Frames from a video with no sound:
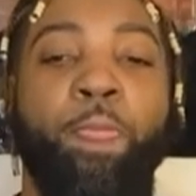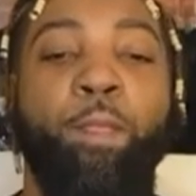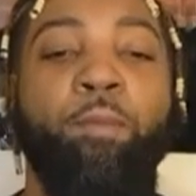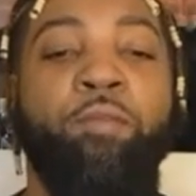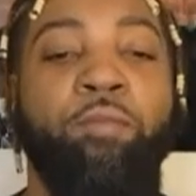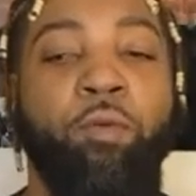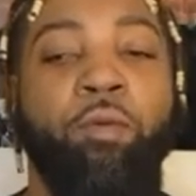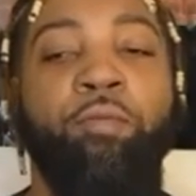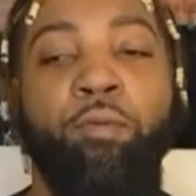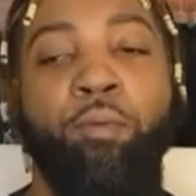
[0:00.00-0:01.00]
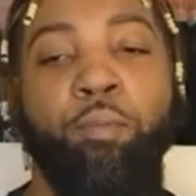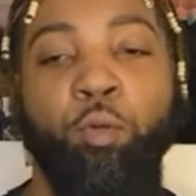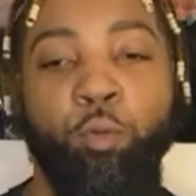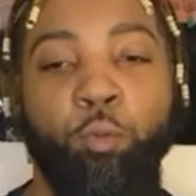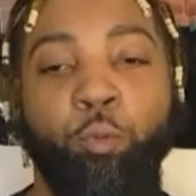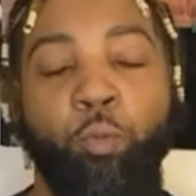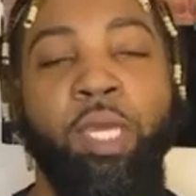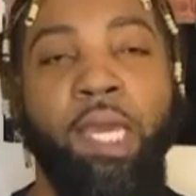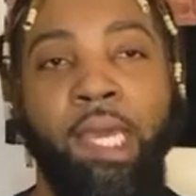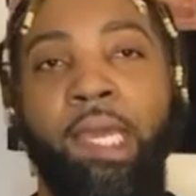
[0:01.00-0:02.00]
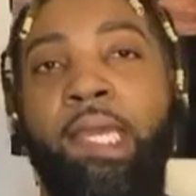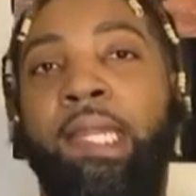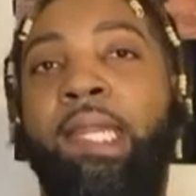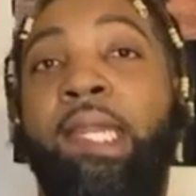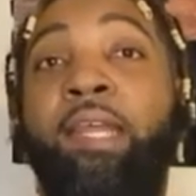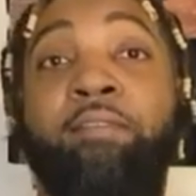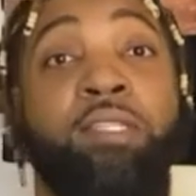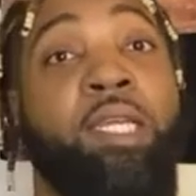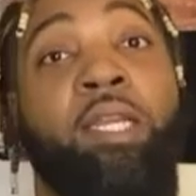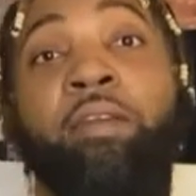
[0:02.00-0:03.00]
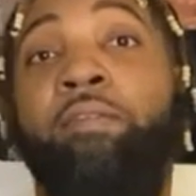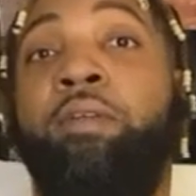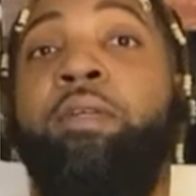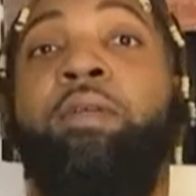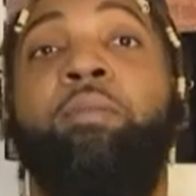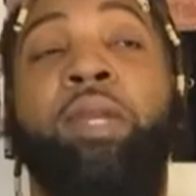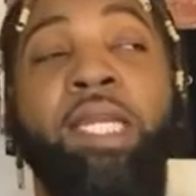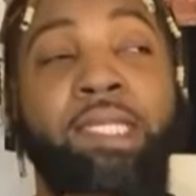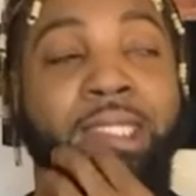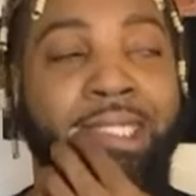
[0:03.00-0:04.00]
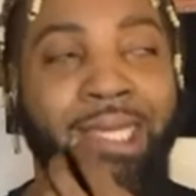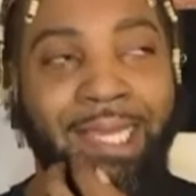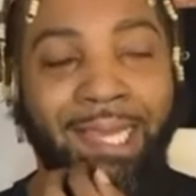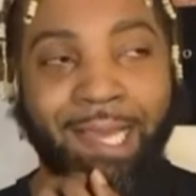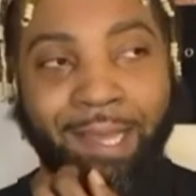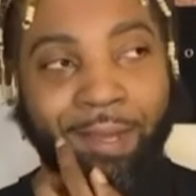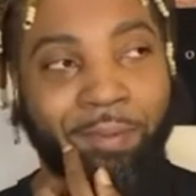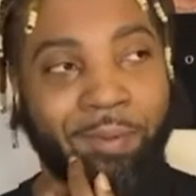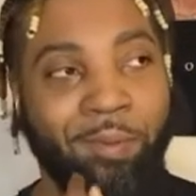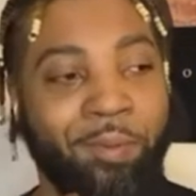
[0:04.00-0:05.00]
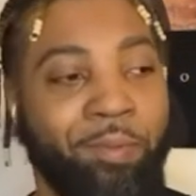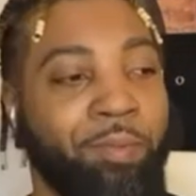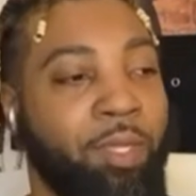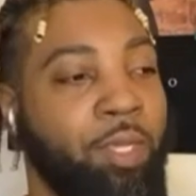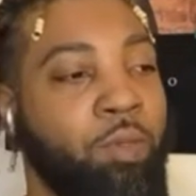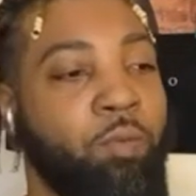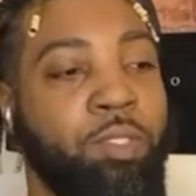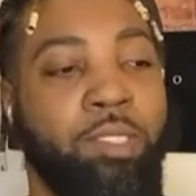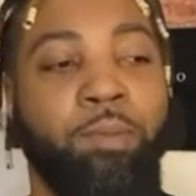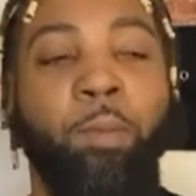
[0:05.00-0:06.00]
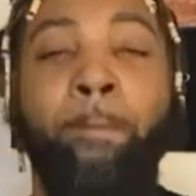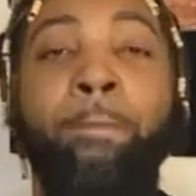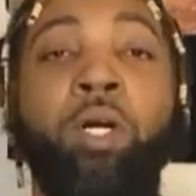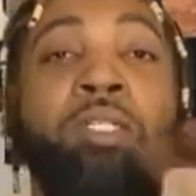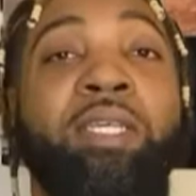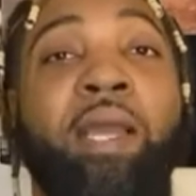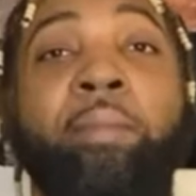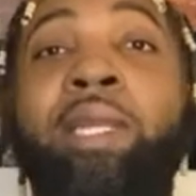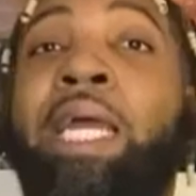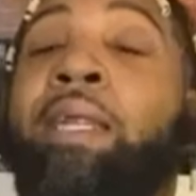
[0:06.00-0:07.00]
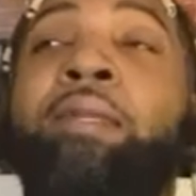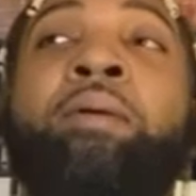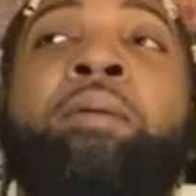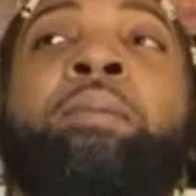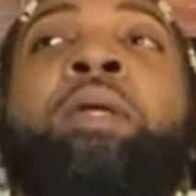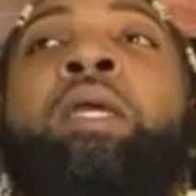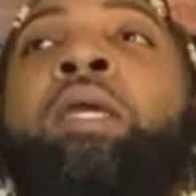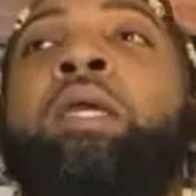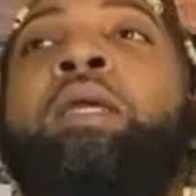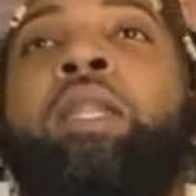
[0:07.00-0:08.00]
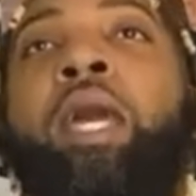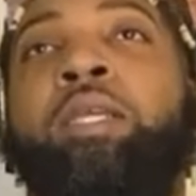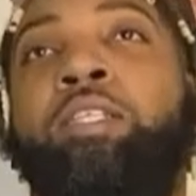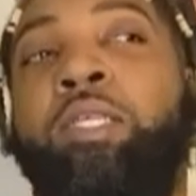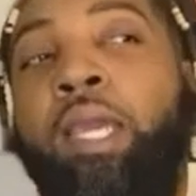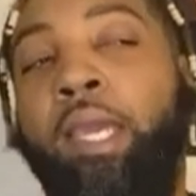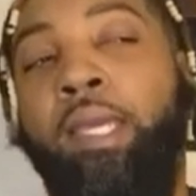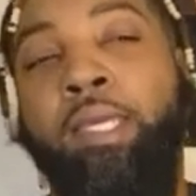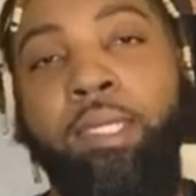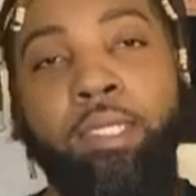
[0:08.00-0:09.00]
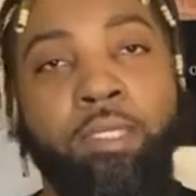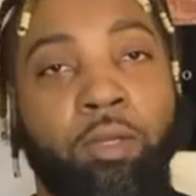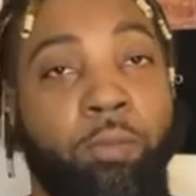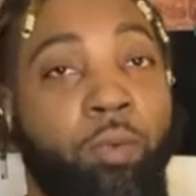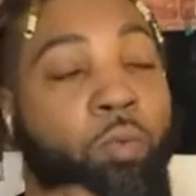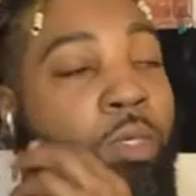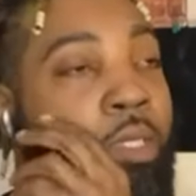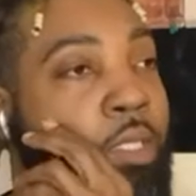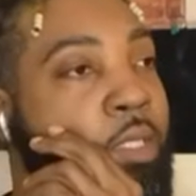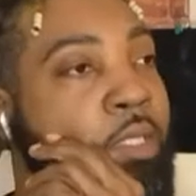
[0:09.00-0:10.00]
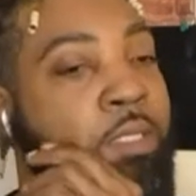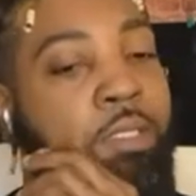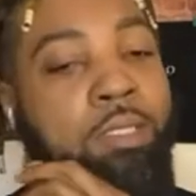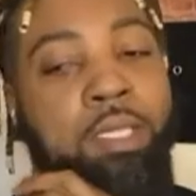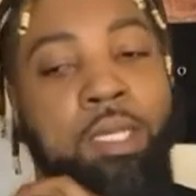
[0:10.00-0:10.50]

before Full Moon, we had Never Say Never, Brandy's second album. It was multi-platinum. Like, she had hits, number ones.